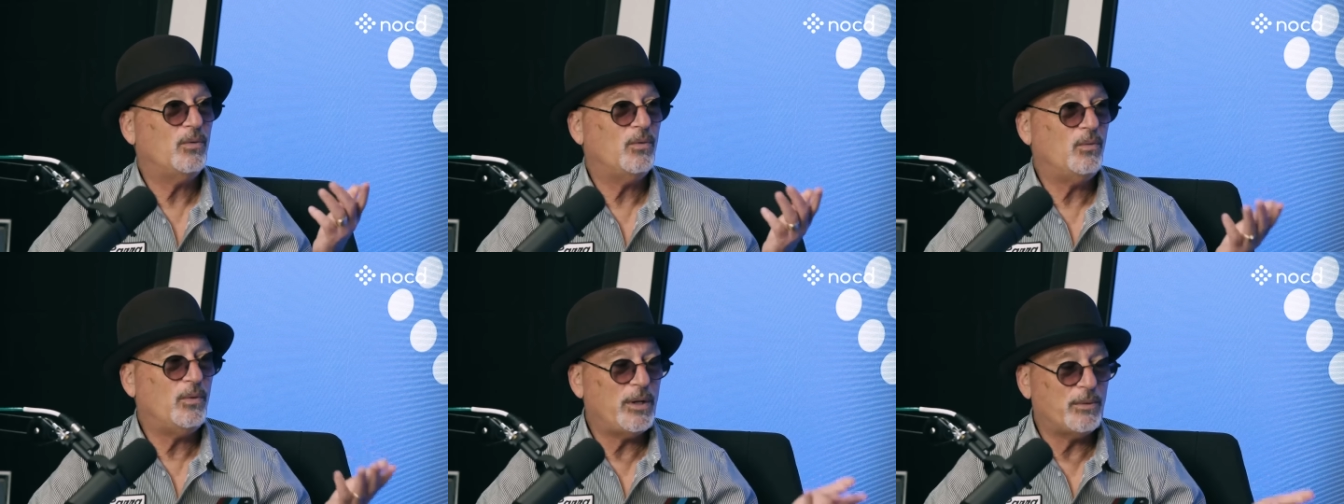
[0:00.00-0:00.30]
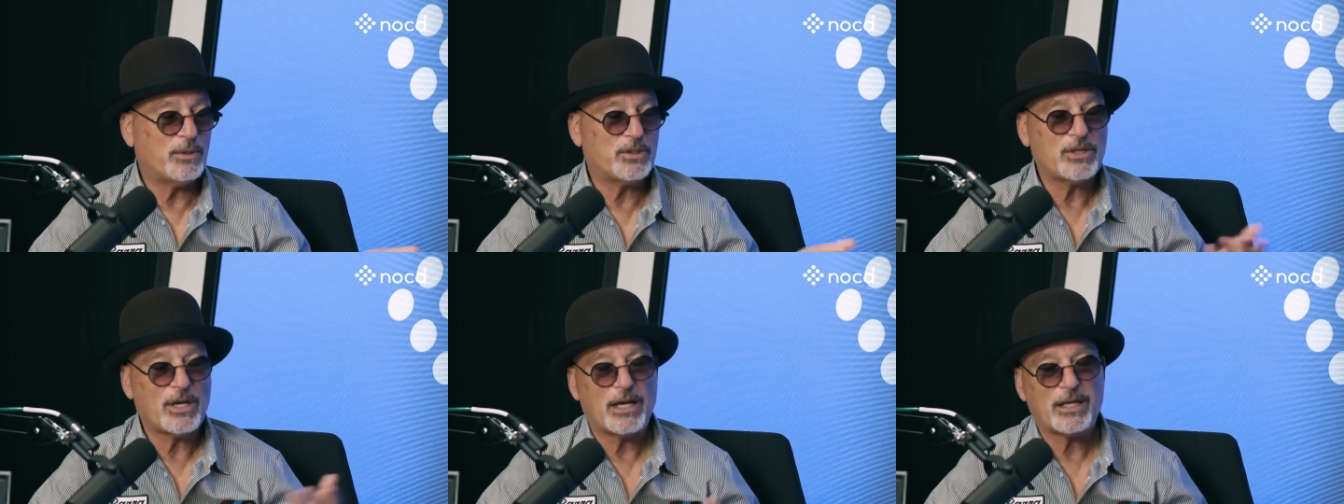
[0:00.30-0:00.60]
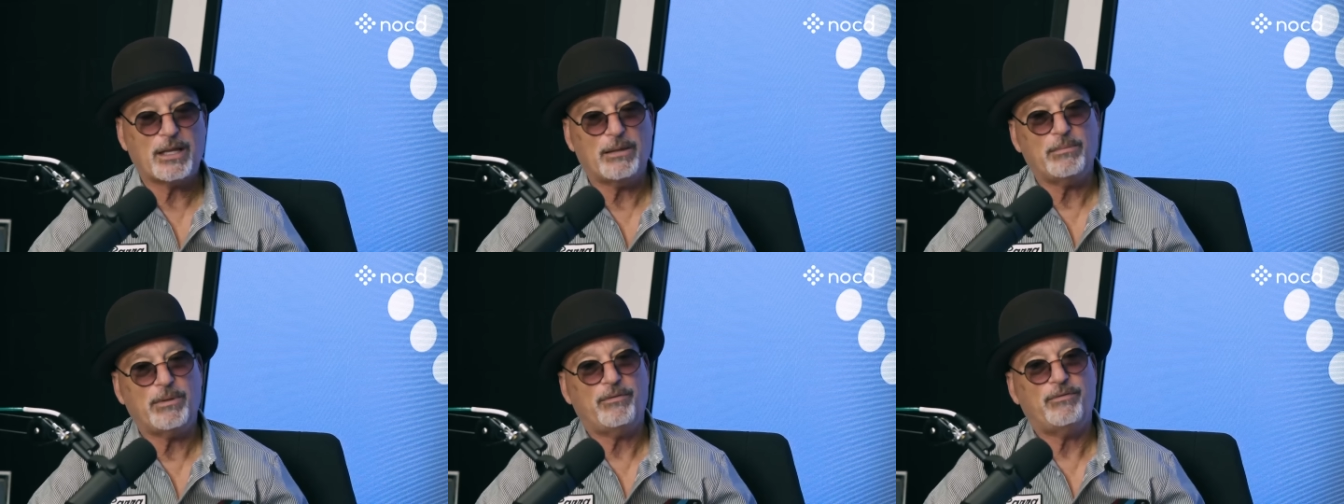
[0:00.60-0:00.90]
We were
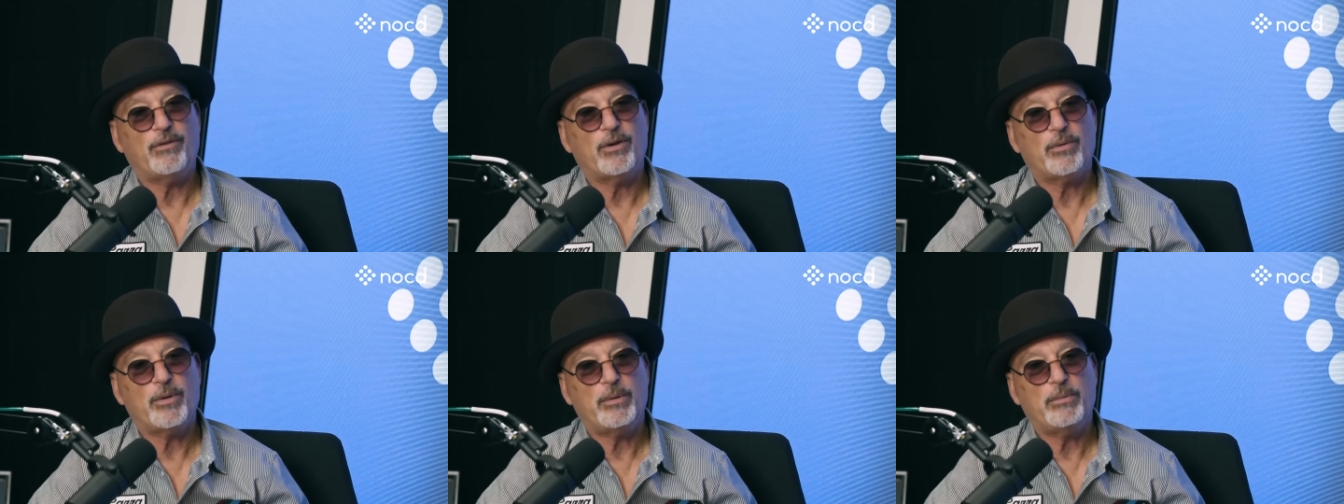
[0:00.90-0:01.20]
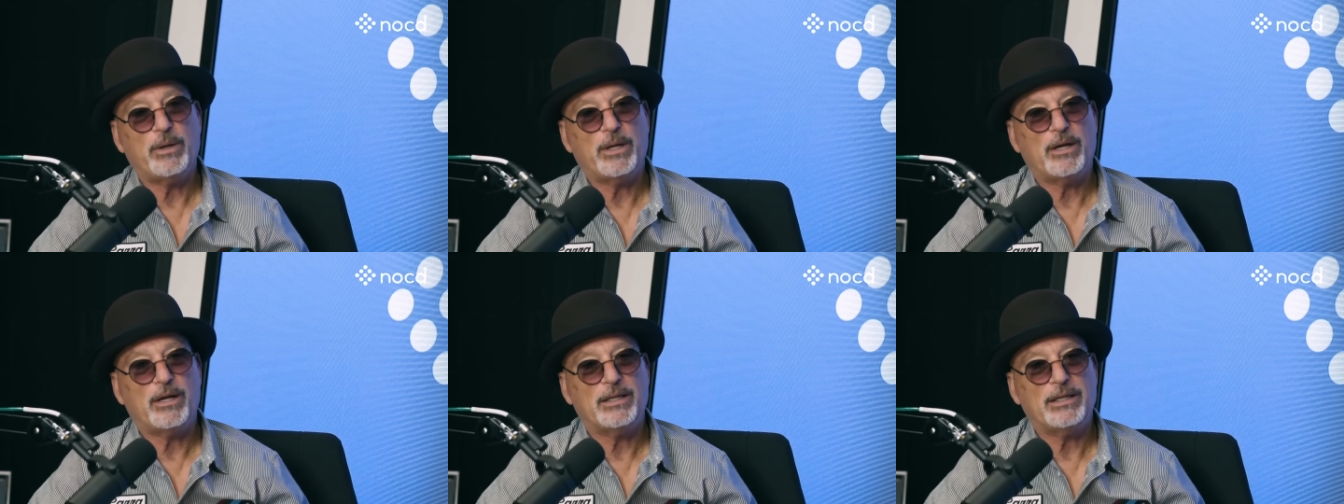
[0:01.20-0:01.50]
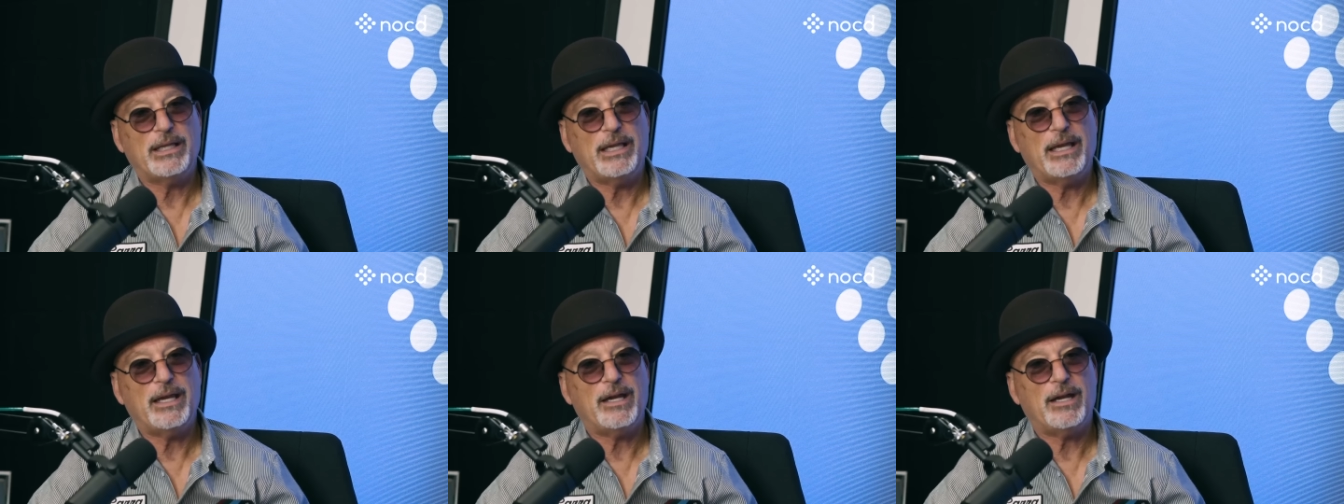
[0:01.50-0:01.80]
talking before we went on
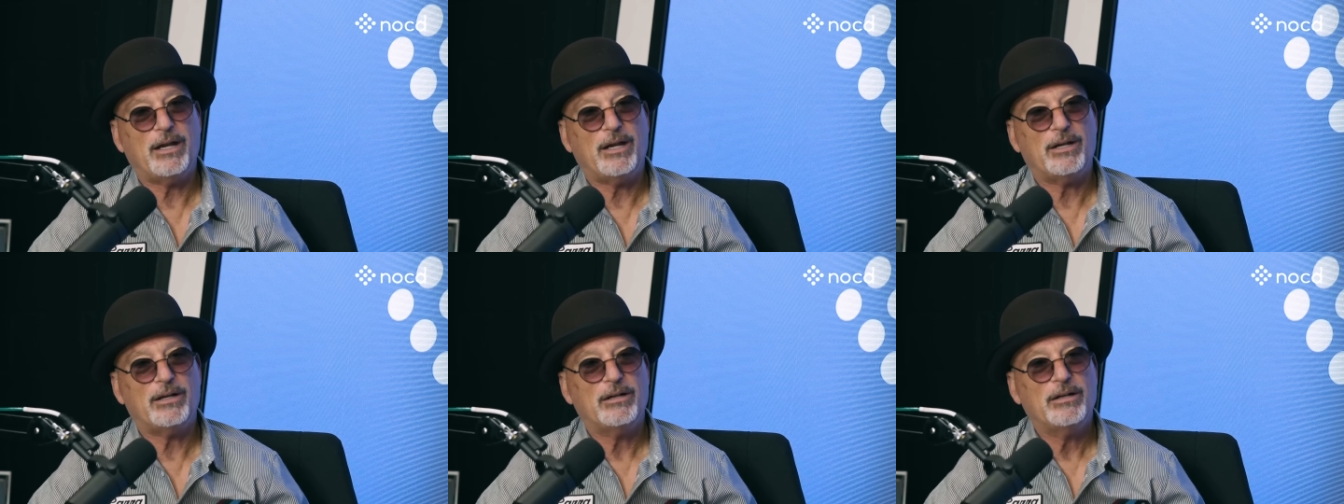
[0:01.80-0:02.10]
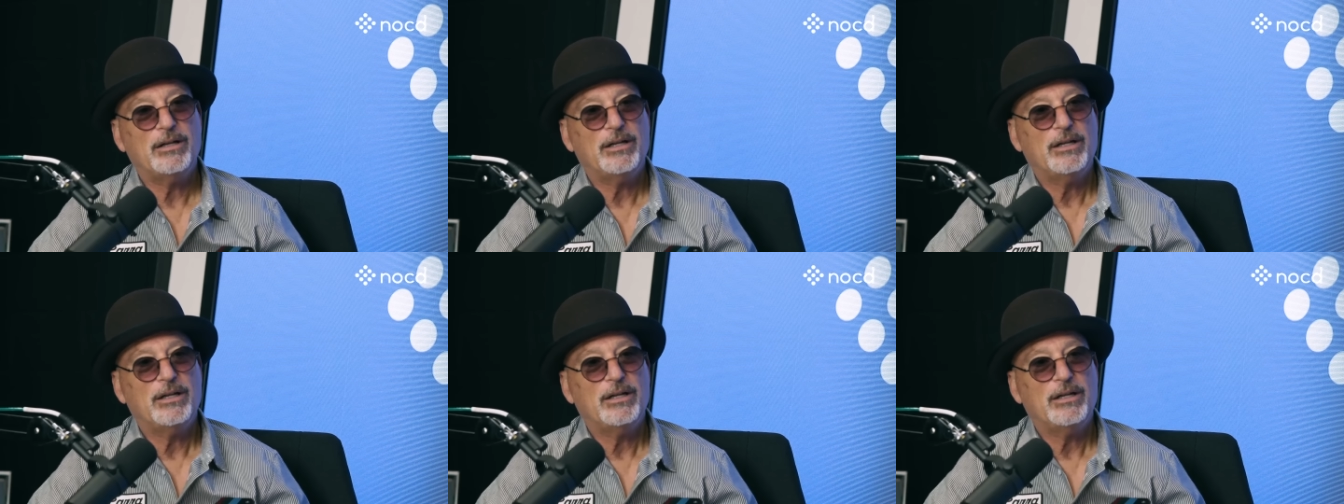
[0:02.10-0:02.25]
the air.